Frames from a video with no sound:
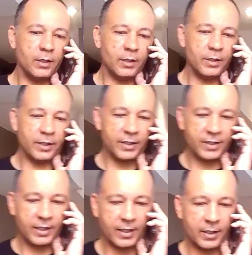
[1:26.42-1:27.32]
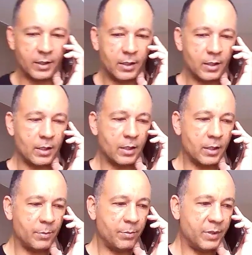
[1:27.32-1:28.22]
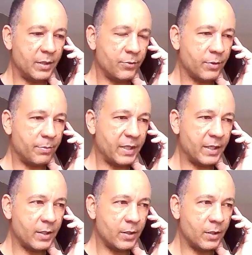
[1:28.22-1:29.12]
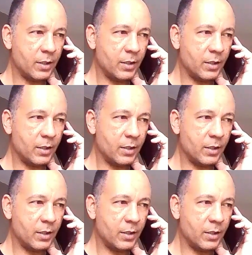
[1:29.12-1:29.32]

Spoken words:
It cannot be repaired.